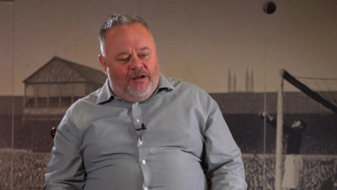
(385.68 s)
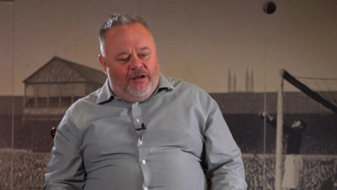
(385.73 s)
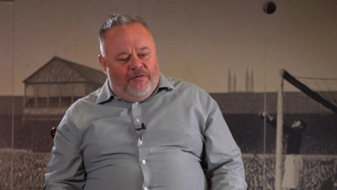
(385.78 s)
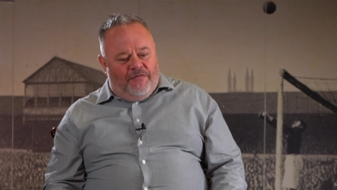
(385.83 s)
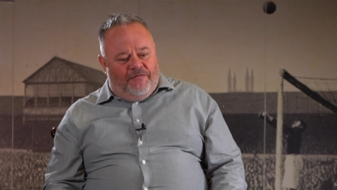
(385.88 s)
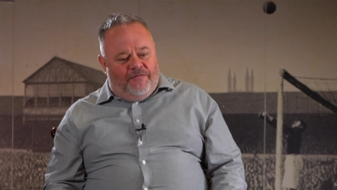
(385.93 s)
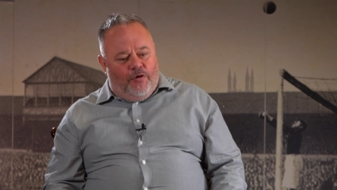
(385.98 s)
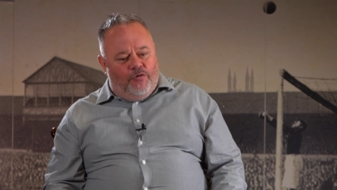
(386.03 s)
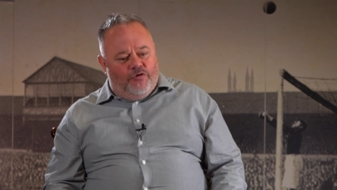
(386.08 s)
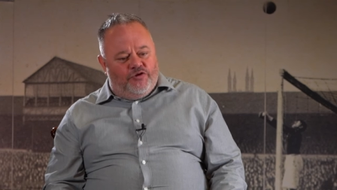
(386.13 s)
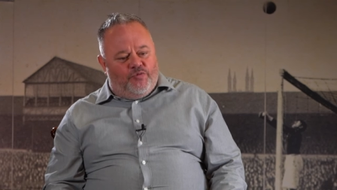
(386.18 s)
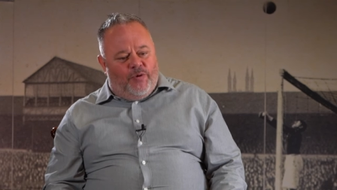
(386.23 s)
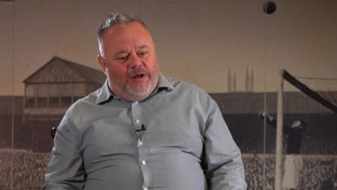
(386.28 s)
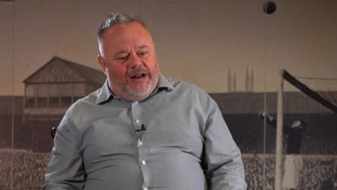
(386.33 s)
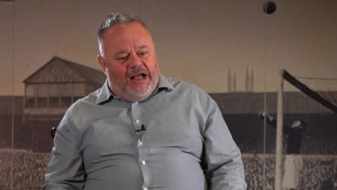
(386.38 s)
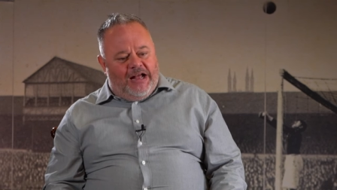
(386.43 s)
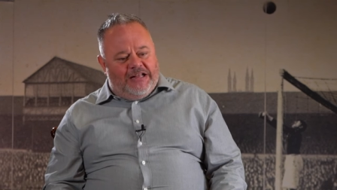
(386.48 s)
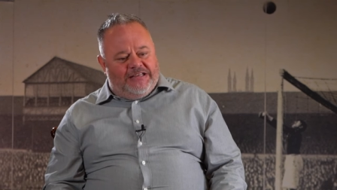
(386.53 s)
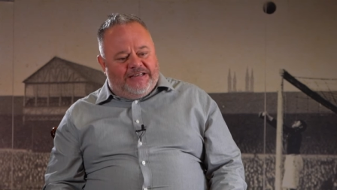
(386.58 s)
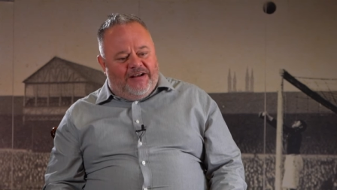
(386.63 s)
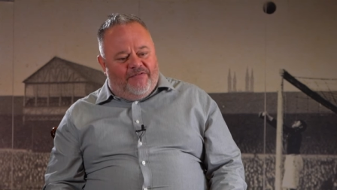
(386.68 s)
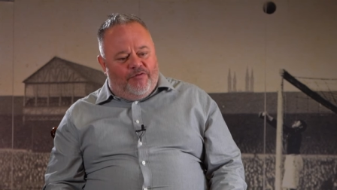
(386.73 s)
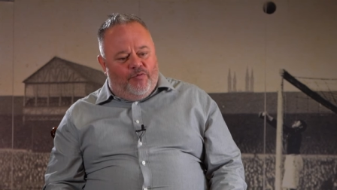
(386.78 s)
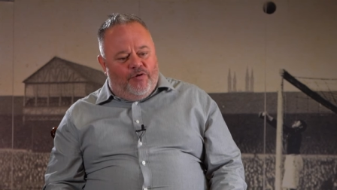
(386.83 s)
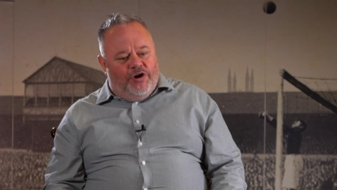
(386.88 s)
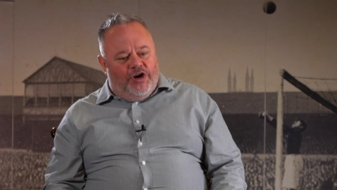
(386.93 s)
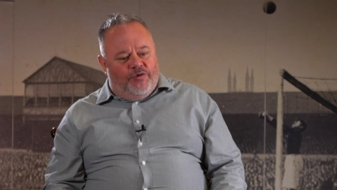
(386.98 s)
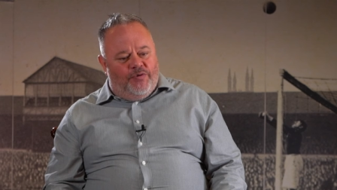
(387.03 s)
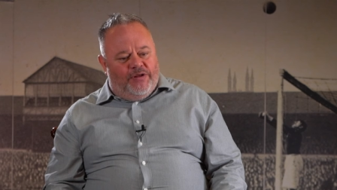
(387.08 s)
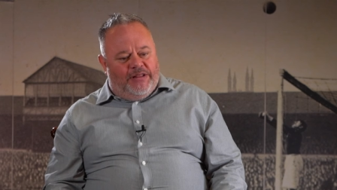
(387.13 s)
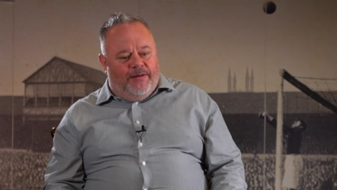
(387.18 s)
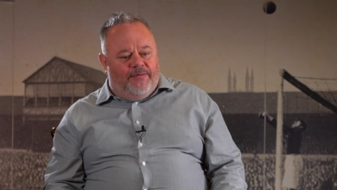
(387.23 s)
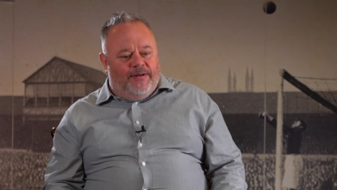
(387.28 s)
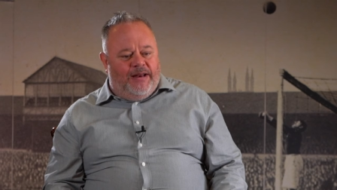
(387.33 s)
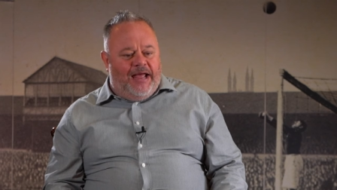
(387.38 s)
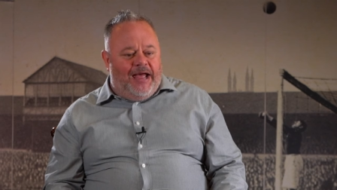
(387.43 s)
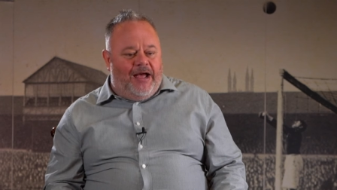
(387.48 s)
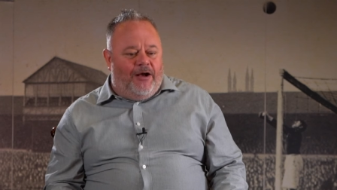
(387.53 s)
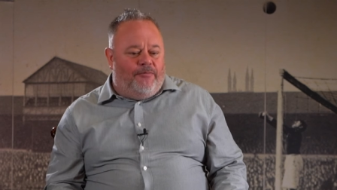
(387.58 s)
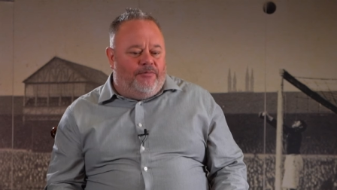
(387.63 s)
Foulkes went out to have a word with him
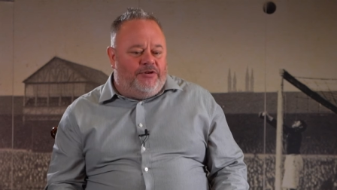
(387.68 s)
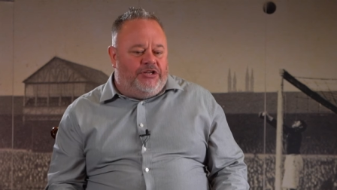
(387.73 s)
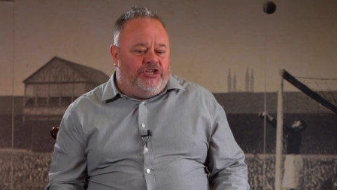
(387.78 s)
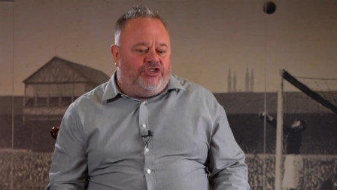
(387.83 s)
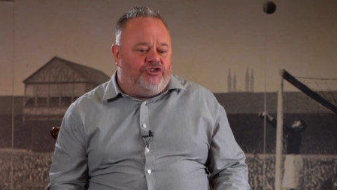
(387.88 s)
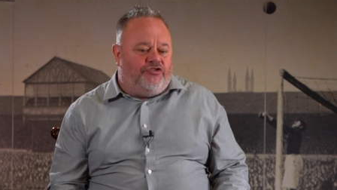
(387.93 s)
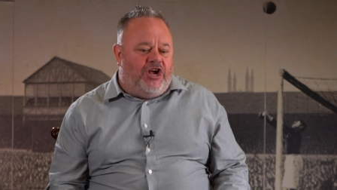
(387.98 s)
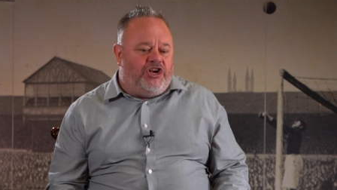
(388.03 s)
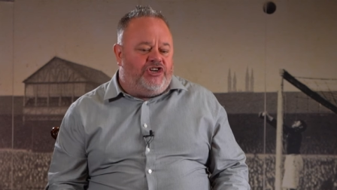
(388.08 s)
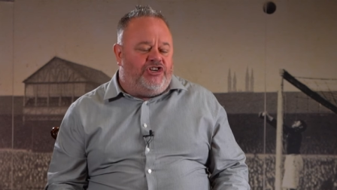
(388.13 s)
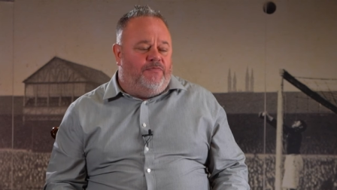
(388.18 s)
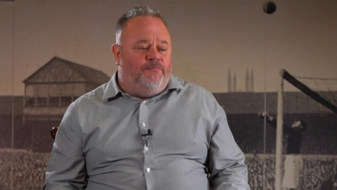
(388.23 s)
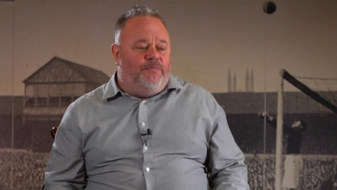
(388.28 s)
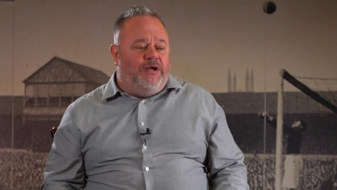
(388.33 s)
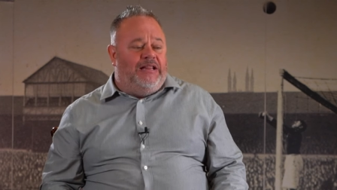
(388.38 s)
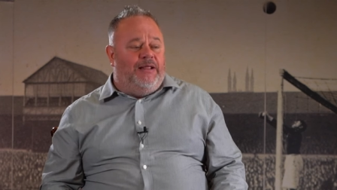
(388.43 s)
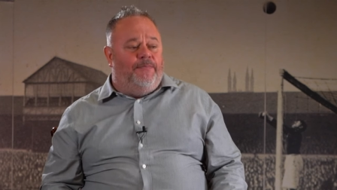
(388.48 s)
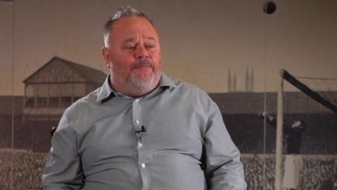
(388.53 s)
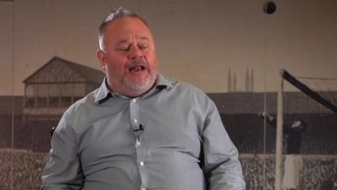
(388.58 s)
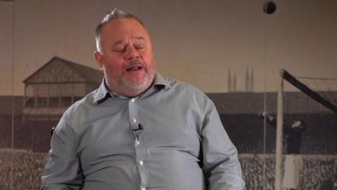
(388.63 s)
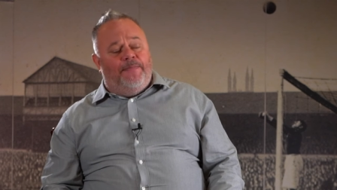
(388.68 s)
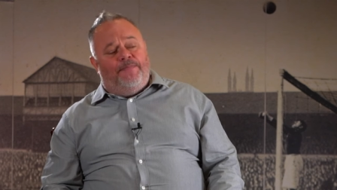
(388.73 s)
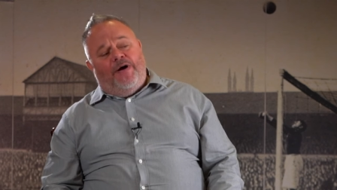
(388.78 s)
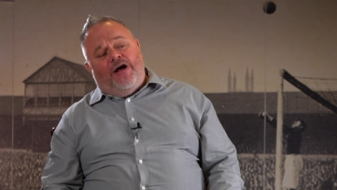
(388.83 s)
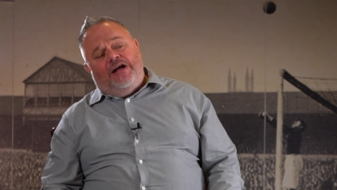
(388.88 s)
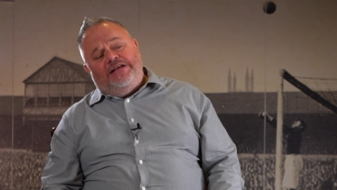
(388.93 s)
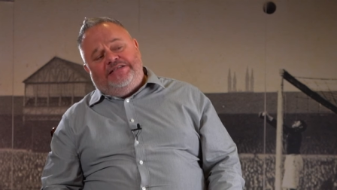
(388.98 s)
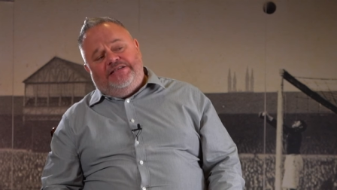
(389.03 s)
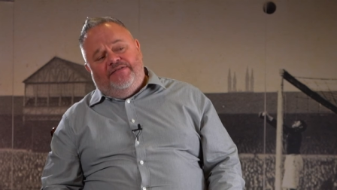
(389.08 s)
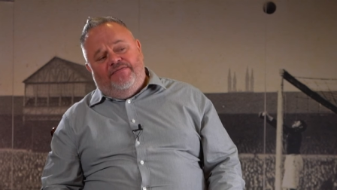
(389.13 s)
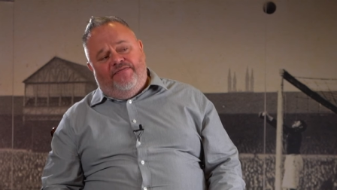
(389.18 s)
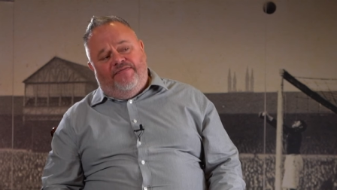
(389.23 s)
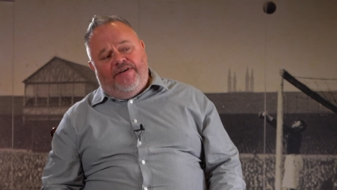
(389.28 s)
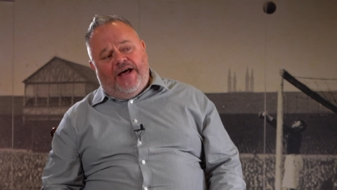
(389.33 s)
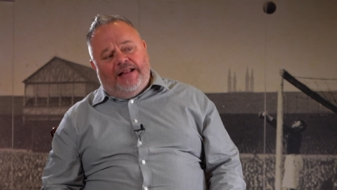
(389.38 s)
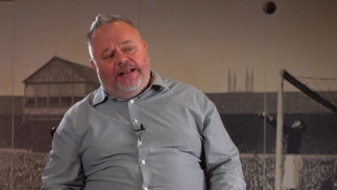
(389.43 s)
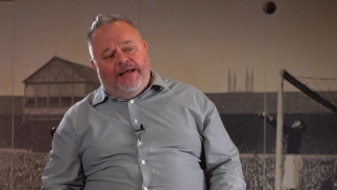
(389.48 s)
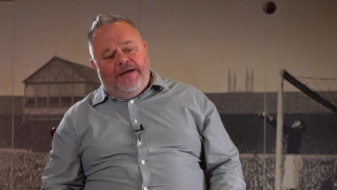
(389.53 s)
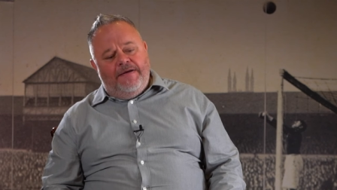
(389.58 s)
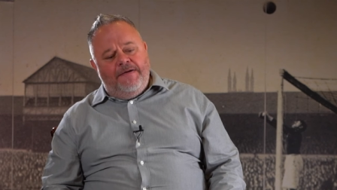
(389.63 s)
now, discretion being the better part of
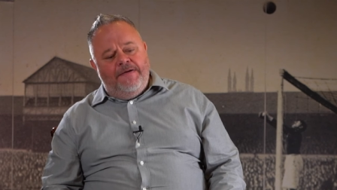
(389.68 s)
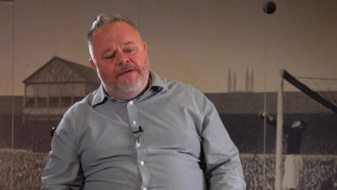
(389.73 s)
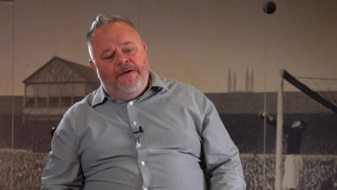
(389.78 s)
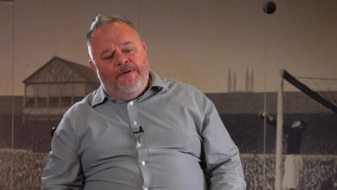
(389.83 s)
valour.